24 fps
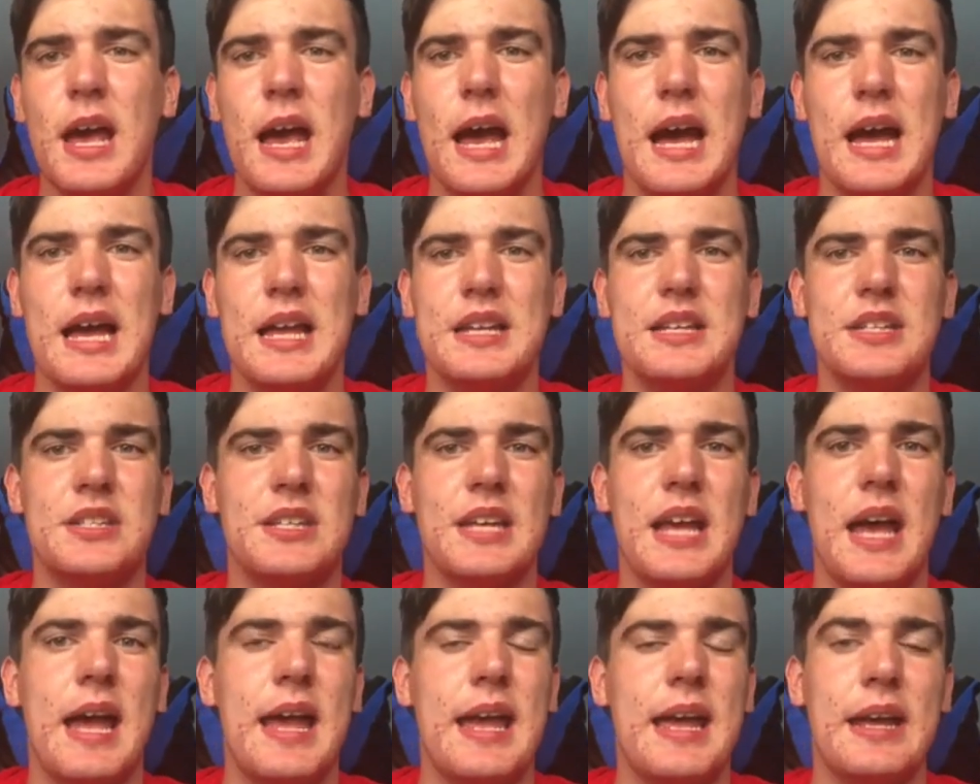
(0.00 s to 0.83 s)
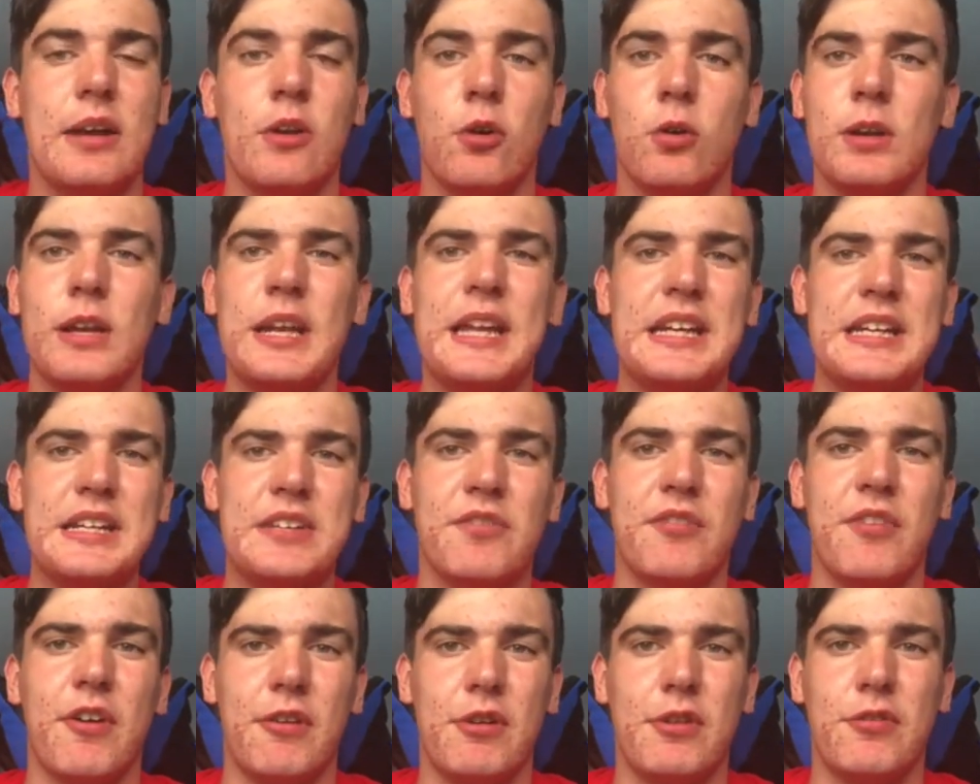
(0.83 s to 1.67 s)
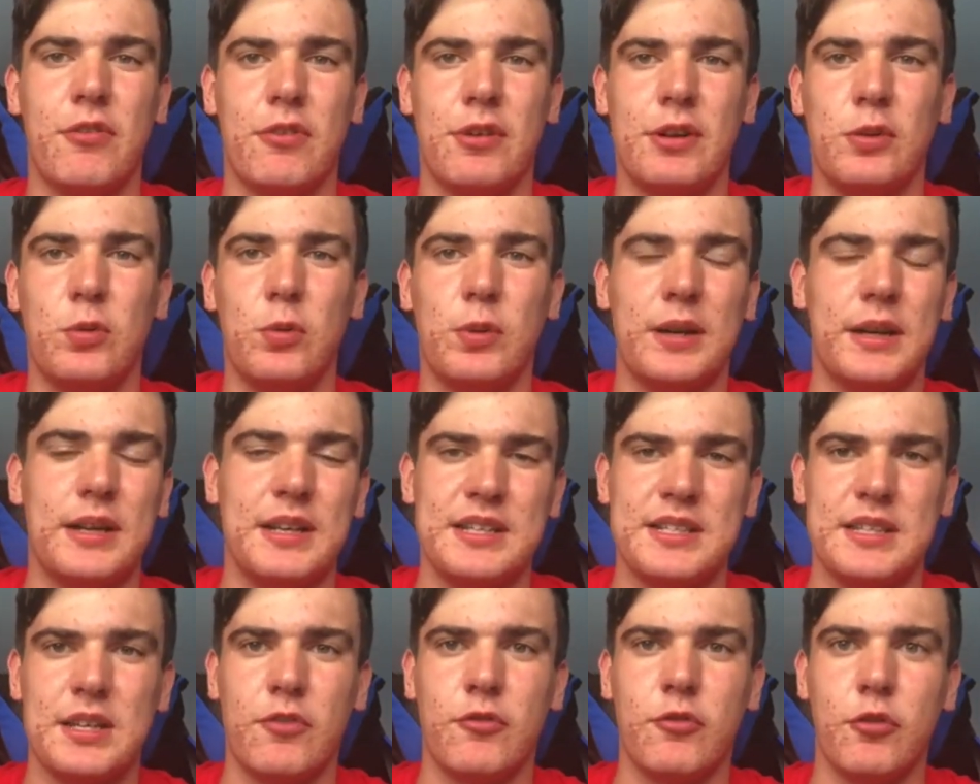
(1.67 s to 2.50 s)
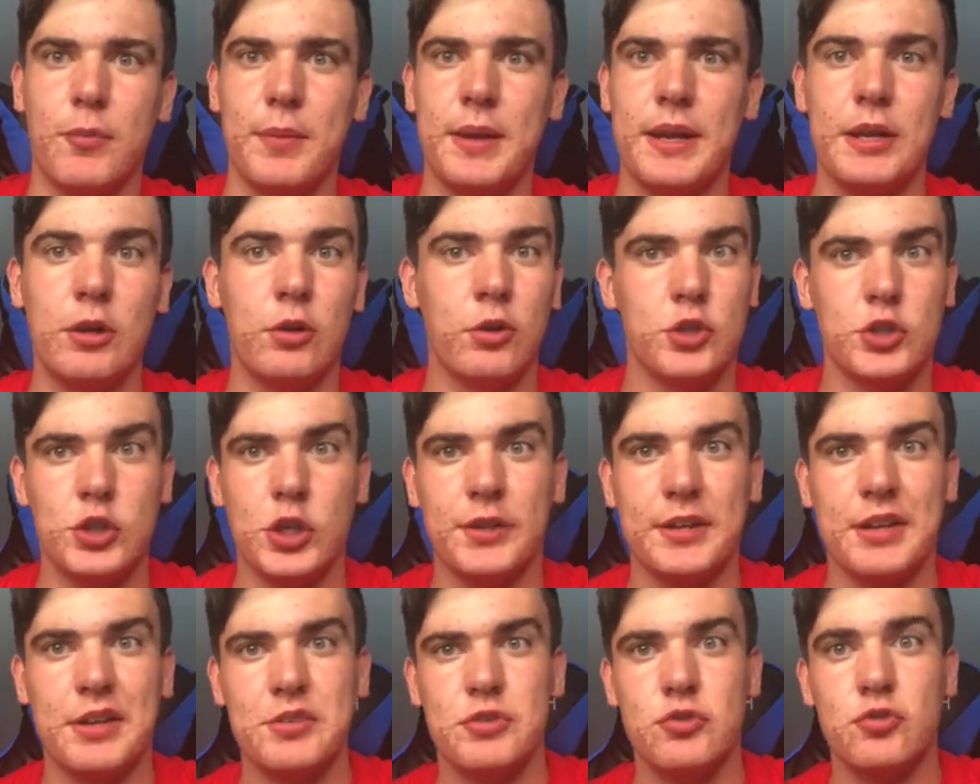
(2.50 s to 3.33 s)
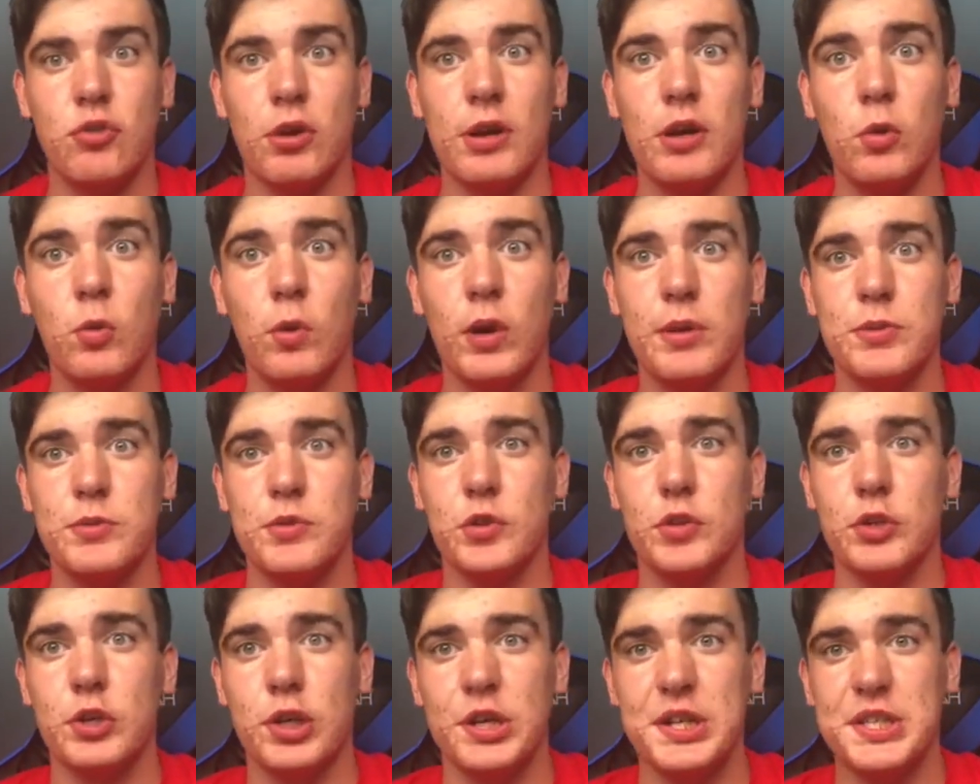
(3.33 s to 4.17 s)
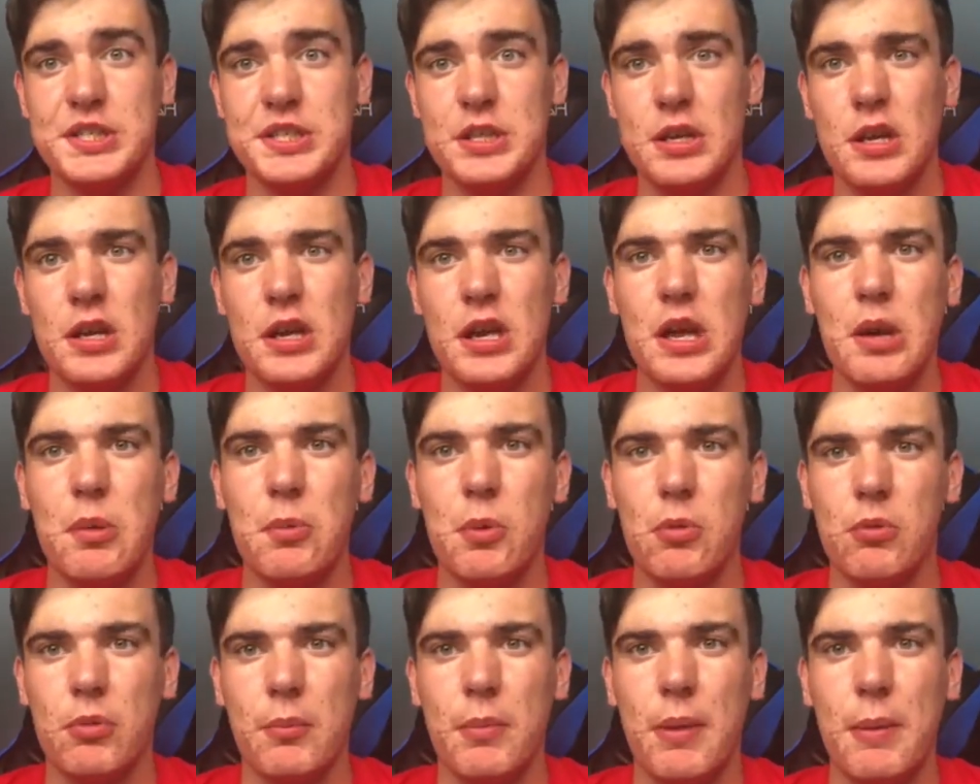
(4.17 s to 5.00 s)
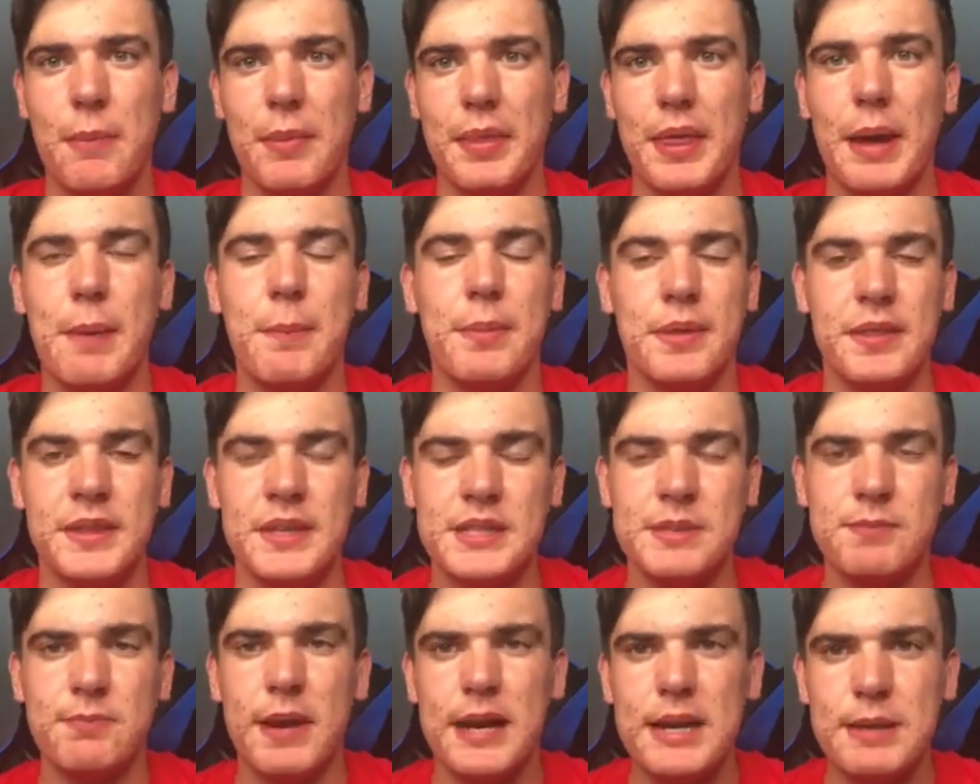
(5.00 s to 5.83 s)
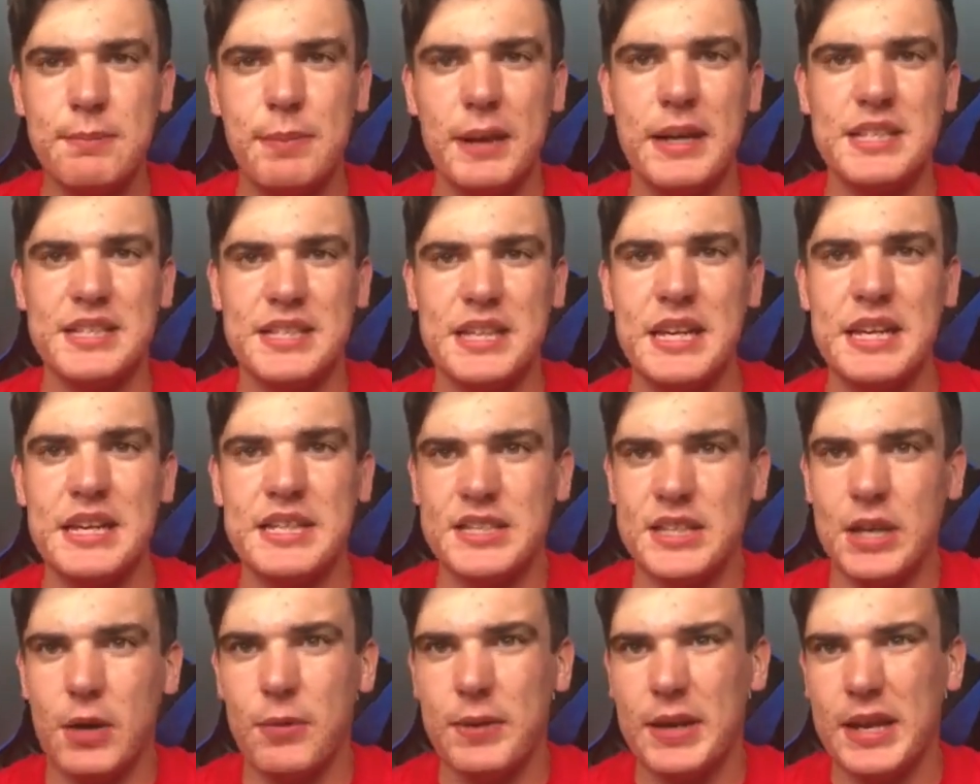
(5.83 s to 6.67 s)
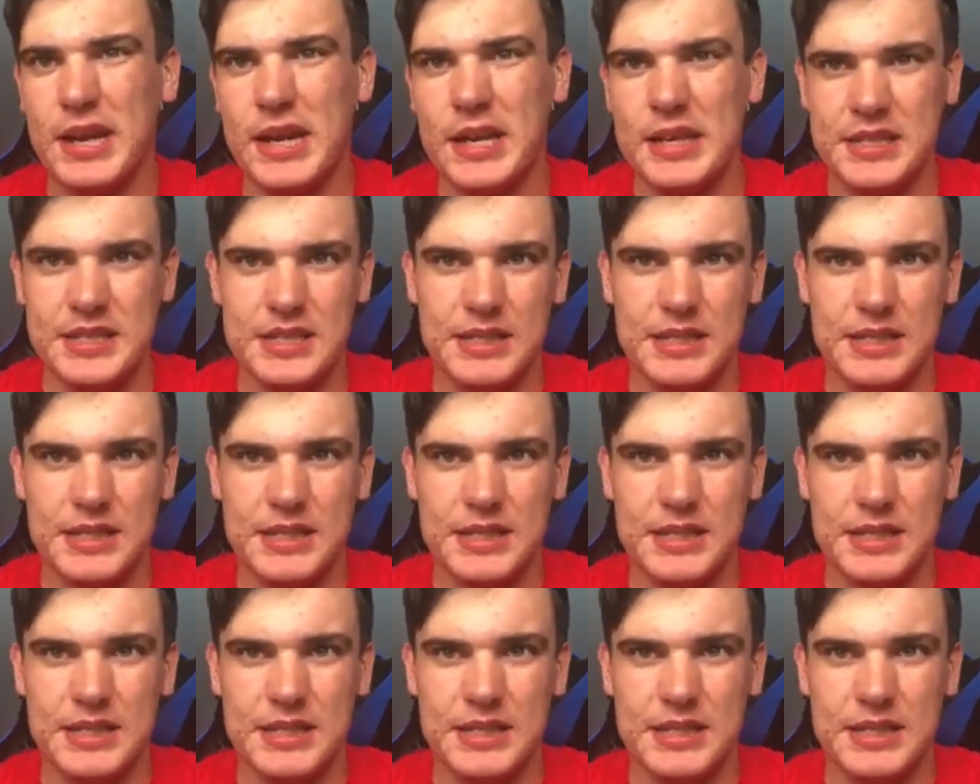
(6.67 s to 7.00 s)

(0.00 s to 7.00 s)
And yeah, it got leaked very, very quickly, stuff from it, and it got shut down straight away. I'm sure you guys will remember that. But this main beta is going ahead.